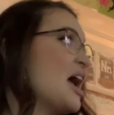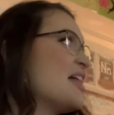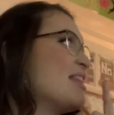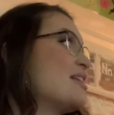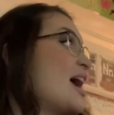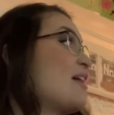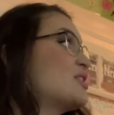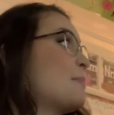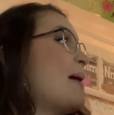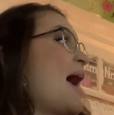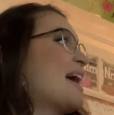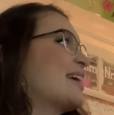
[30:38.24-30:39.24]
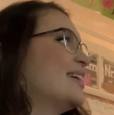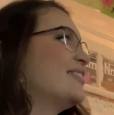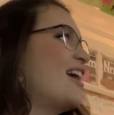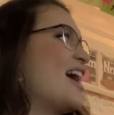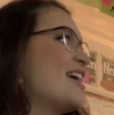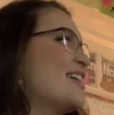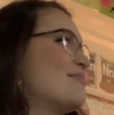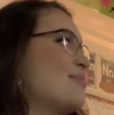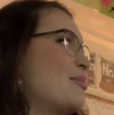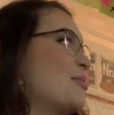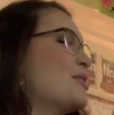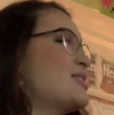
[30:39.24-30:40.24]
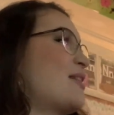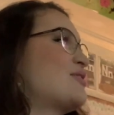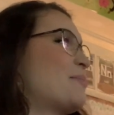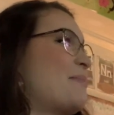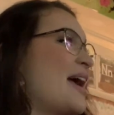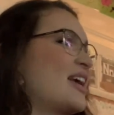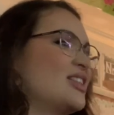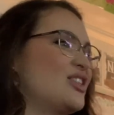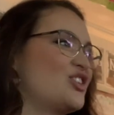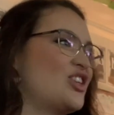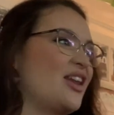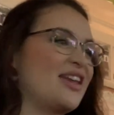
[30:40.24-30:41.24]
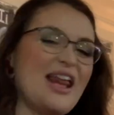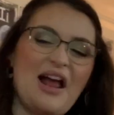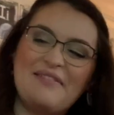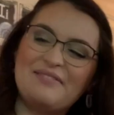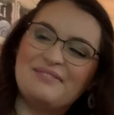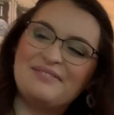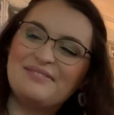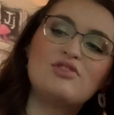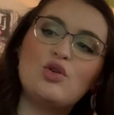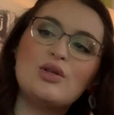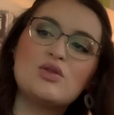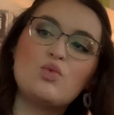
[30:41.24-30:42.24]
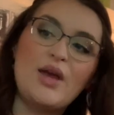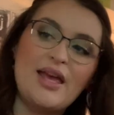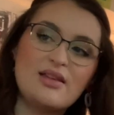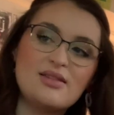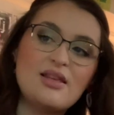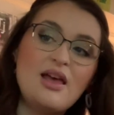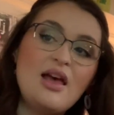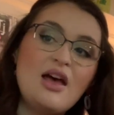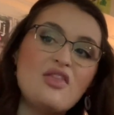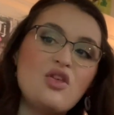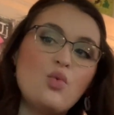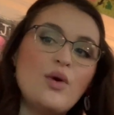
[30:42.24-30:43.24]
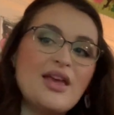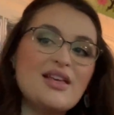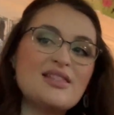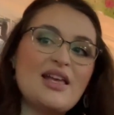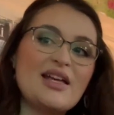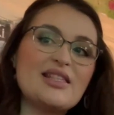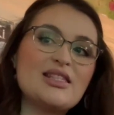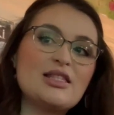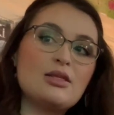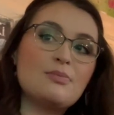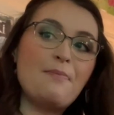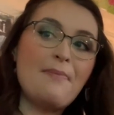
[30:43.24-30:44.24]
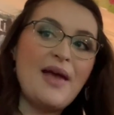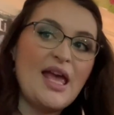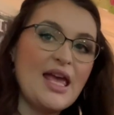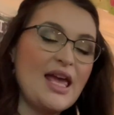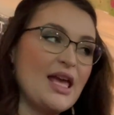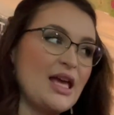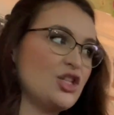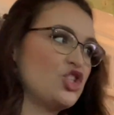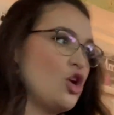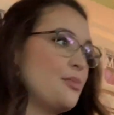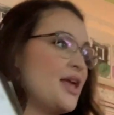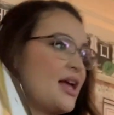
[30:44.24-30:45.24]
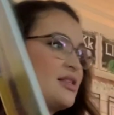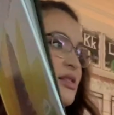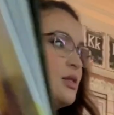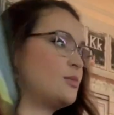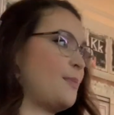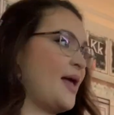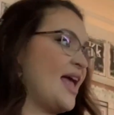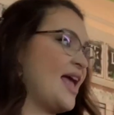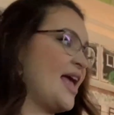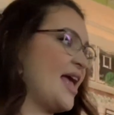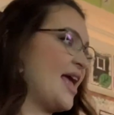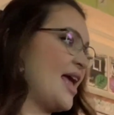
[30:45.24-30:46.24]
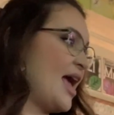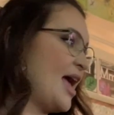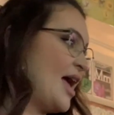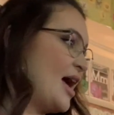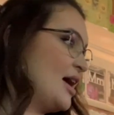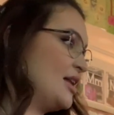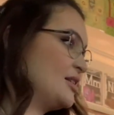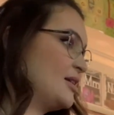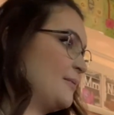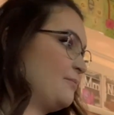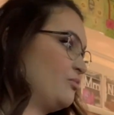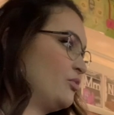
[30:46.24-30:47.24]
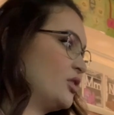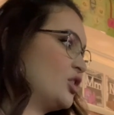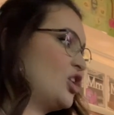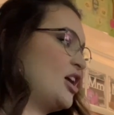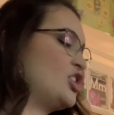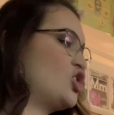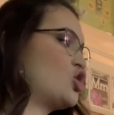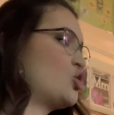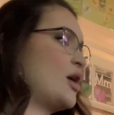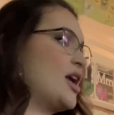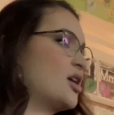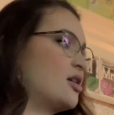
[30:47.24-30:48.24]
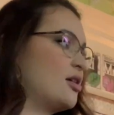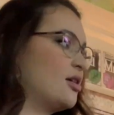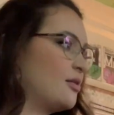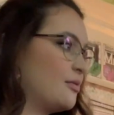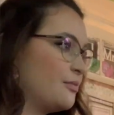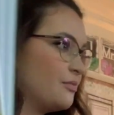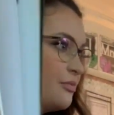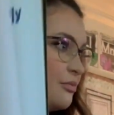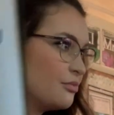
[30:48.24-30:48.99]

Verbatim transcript: They have to peck, right? Baby birds have to peck at their shell to get out. To its wings. The wings expand. Show me expand. Good, shrink.